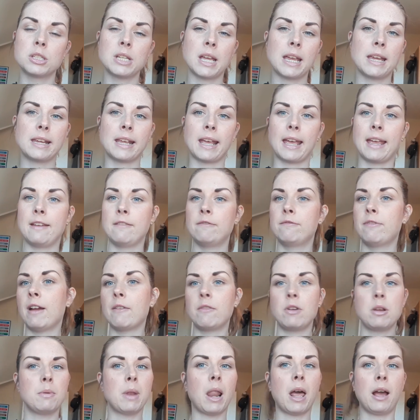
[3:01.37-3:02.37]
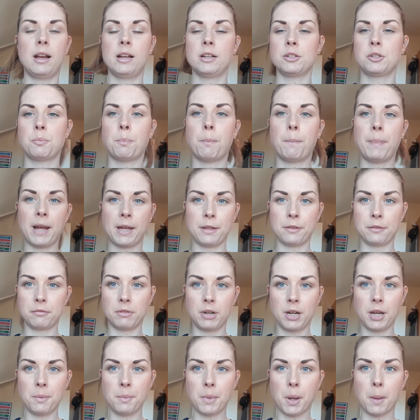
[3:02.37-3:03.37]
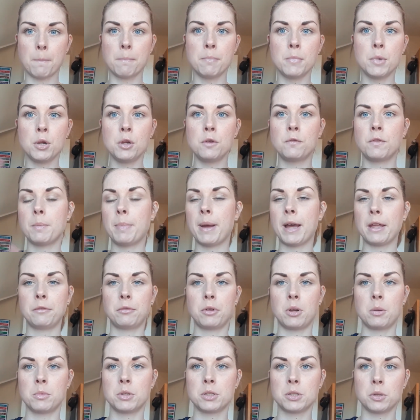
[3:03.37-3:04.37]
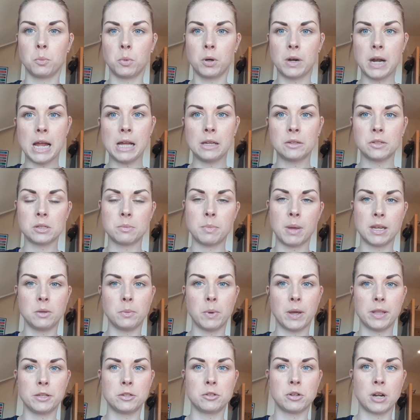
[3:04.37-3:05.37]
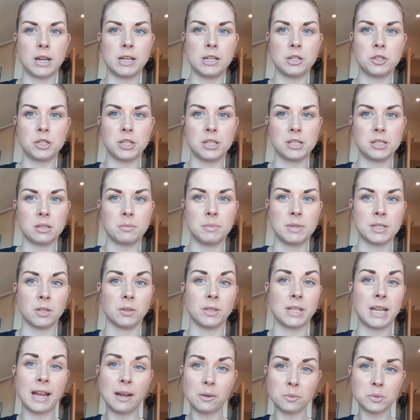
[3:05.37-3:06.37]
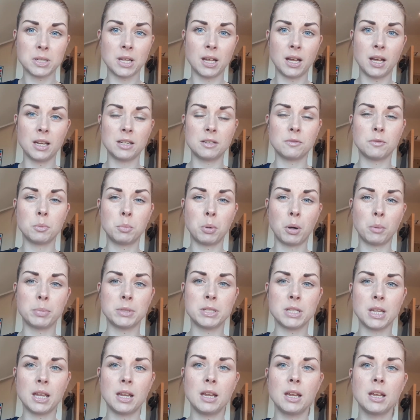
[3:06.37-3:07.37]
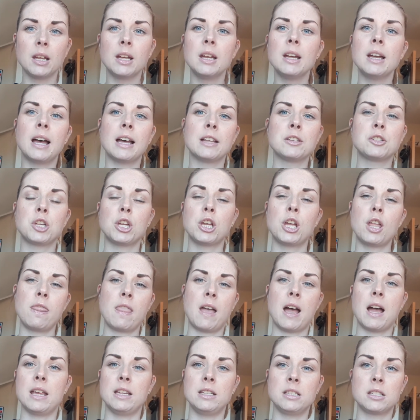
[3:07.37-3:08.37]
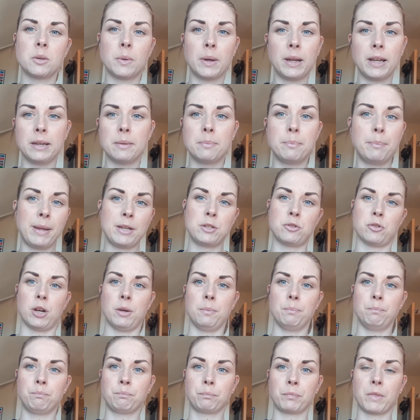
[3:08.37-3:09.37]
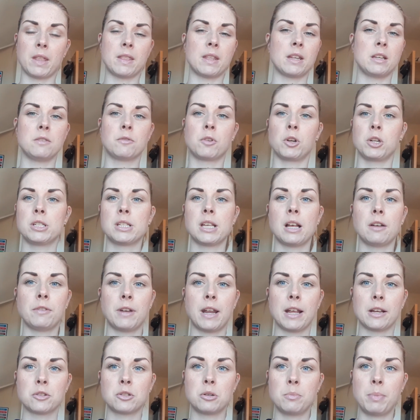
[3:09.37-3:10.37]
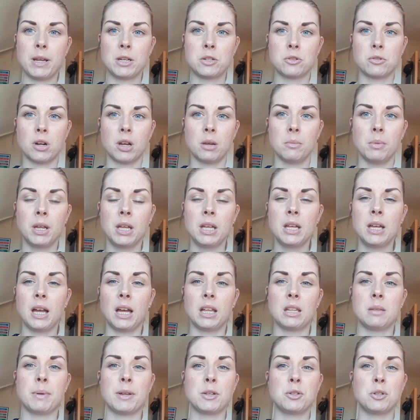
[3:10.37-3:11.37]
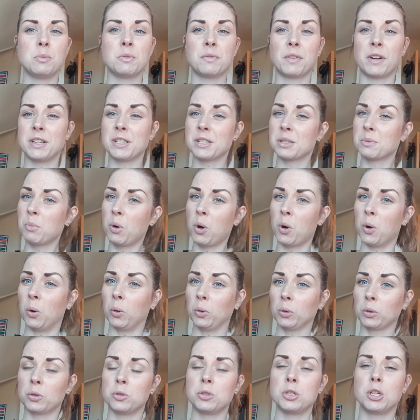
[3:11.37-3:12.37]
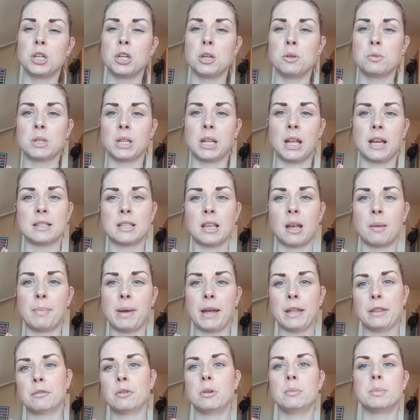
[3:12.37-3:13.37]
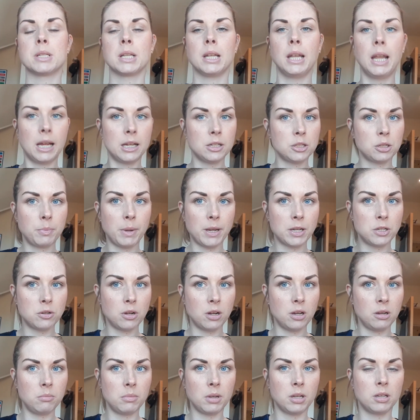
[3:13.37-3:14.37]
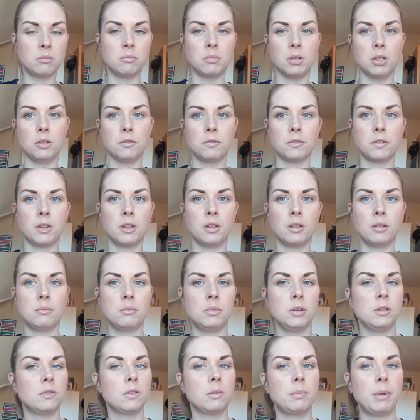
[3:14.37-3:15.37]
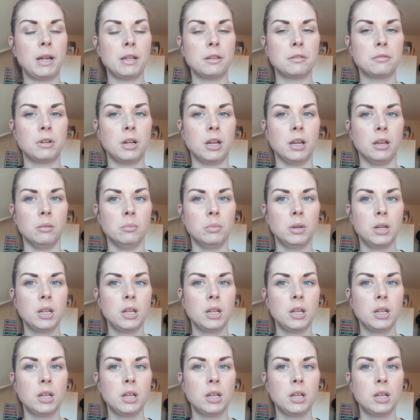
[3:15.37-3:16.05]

take a very large bathroom, move the bathroom to somewhere else, depending where the drainage system is on the outside of the property, and turn that into a bedroom? And then you've got yourself an extra bedroom. Are the bedrooms very small? Could you utilise that bathroom as a larger bedroom and move the bathroom?